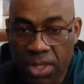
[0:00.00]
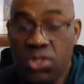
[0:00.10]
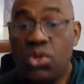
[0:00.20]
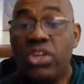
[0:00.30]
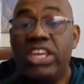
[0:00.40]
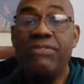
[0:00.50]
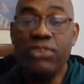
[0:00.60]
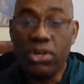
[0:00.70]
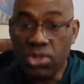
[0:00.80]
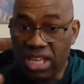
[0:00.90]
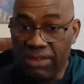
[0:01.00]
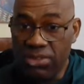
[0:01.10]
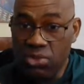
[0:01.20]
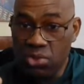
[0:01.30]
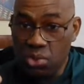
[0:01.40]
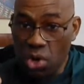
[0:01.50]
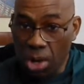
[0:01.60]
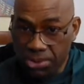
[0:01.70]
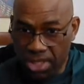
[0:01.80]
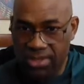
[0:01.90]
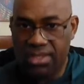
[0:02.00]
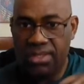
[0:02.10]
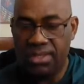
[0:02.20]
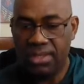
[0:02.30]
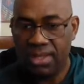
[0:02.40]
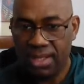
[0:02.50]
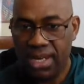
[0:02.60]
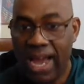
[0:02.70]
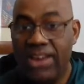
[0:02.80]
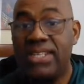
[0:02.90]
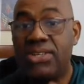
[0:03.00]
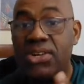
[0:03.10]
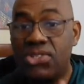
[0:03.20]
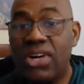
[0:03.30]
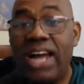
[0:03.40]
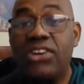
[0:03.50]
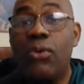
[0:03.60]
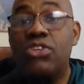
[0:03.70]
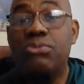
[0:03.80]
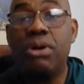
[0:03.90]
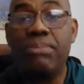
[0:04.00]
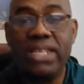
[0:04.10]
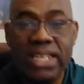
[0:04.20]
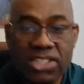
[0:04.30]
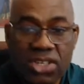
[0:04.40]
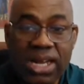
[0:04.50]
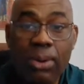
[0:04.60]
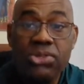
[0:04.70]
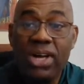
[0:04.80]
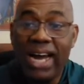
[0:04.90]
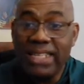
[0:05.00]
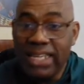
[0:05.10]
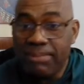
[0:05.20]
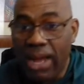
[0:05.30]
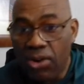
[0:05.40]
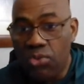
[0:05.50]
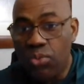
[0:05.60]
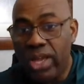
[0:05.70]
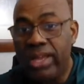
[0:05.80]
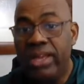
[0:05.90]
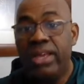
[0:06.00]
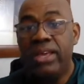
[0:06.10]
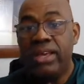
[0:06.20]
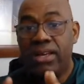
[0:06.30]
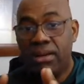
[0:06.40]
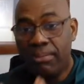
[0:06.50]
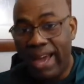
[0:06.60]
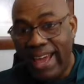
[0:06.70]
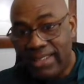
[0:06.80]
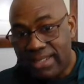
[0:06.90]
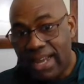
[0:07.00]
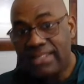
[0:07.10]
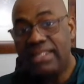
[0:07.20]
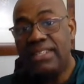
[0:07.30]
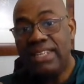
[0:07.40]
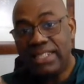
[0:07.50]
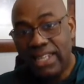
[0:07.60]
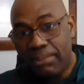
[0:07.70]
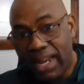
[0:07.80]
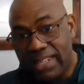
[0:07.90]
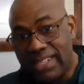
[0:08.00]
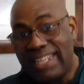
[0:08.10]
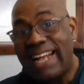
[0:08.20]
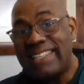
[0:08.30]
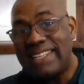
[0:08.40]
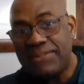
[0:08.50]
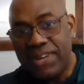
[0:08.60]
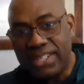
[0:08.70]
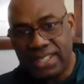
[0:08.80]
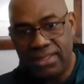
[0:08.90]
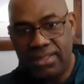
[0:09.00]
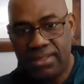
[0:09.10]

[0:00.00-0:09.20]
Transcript: So if doctor gave you these 2 options, and you say, doctor, I don't want to be on medication, I want to handle it my own way by exercising, eating a balanced diet, that's a different thing.